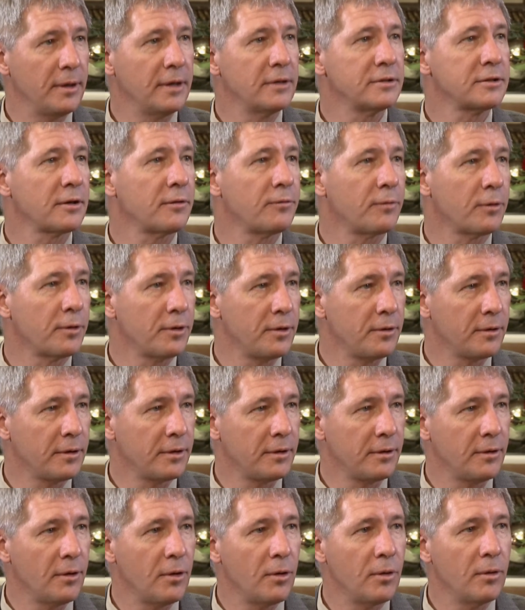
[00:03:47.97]
Here's how far you
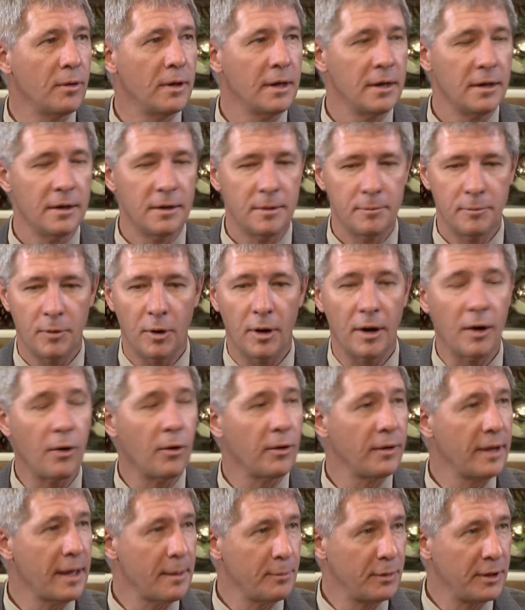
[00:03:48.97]
can go
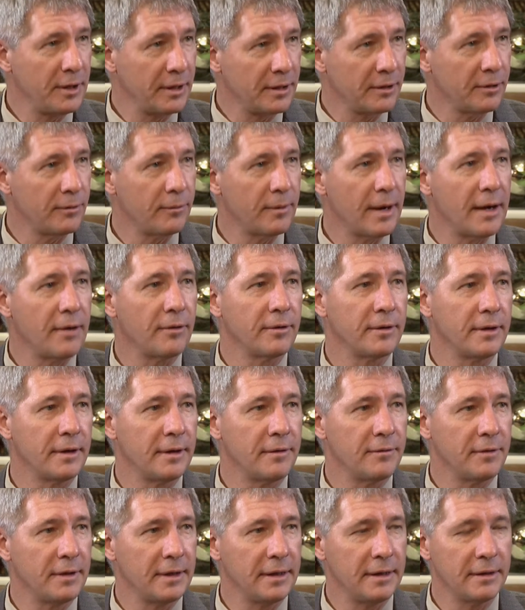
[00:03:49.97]
on that particular route and
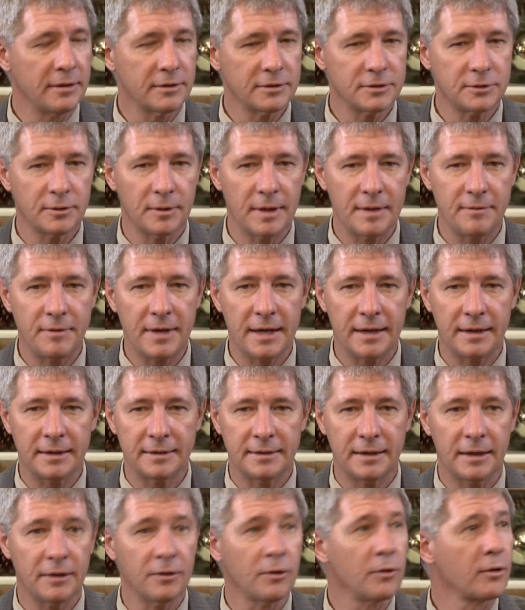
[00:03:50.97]
everything else. So they've
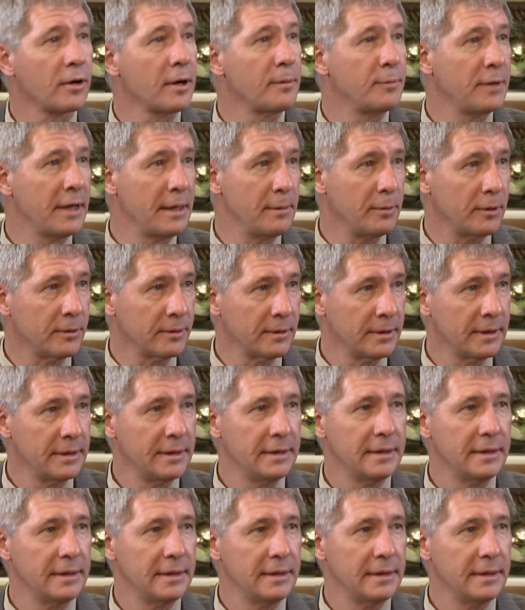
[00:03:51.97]
got a lookup table